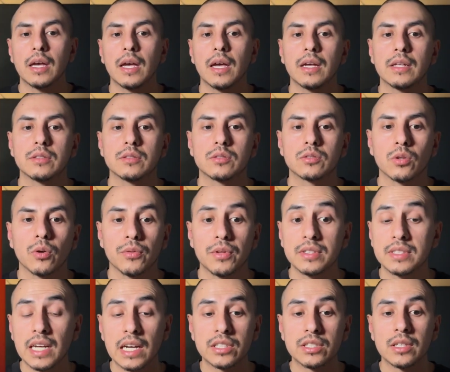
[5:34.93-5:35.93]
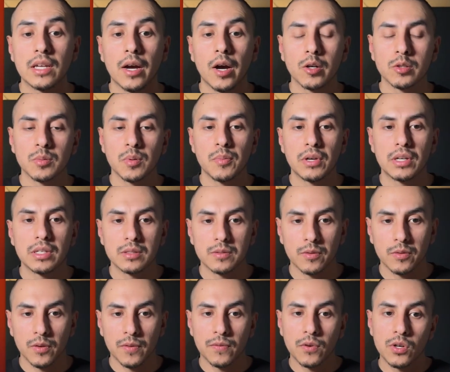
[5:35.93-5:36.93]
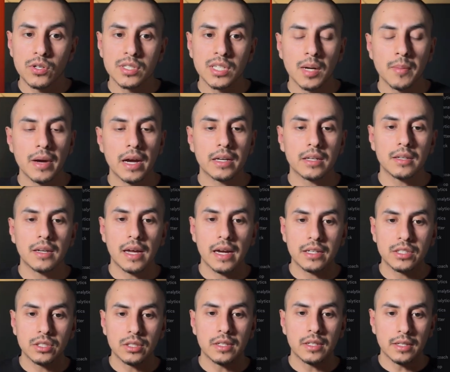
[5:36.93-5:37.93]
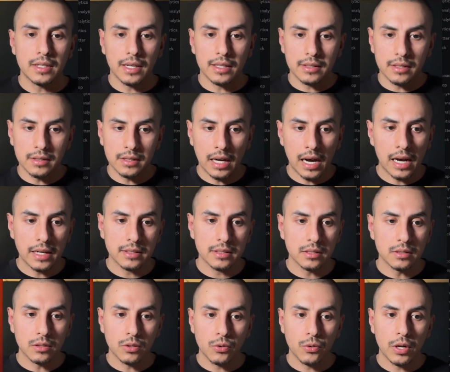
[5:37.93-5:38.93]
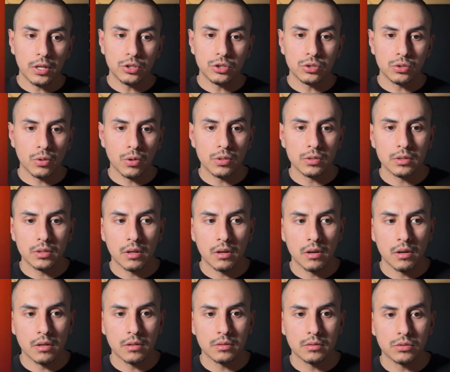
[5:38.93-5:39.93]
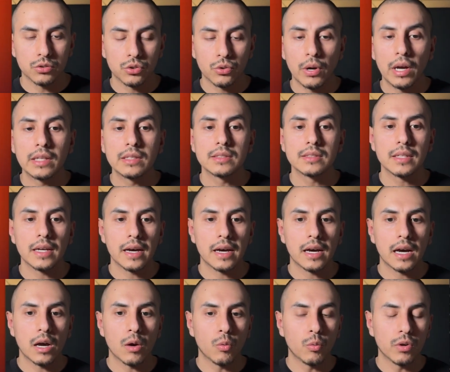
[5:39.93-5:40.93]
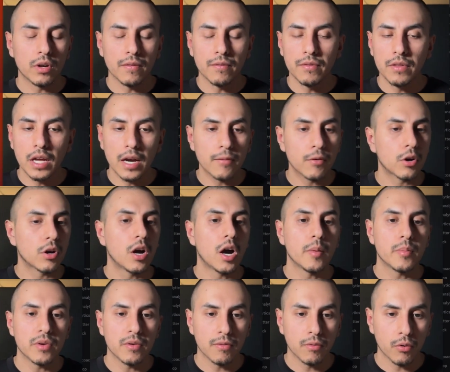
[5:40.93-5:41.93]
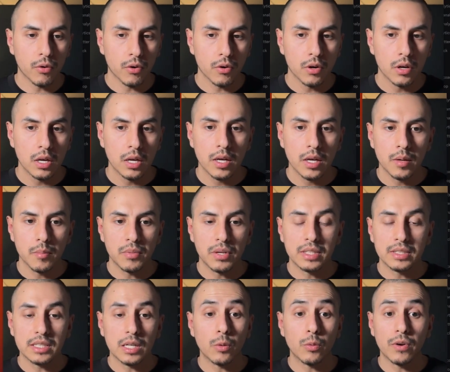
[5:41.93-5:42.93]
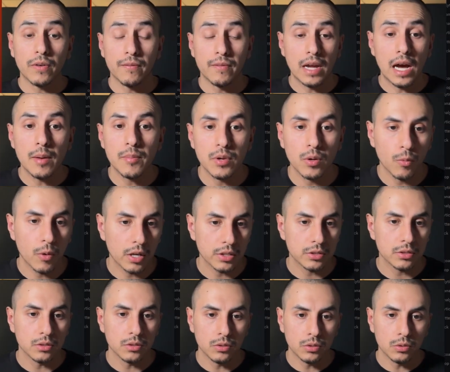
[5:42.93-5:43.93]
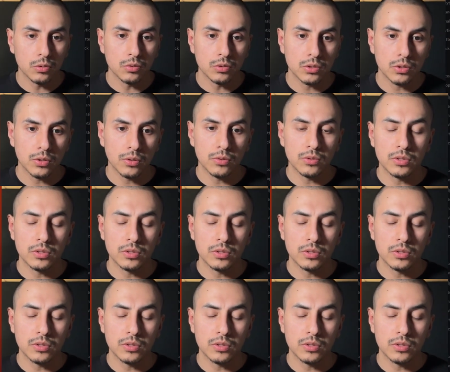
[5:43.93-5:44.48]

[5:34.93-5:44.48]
And so this actually helps me because for the first time I can actually connect the dots and create shorts on trends that I would have never caught before because I would have not been watching the news.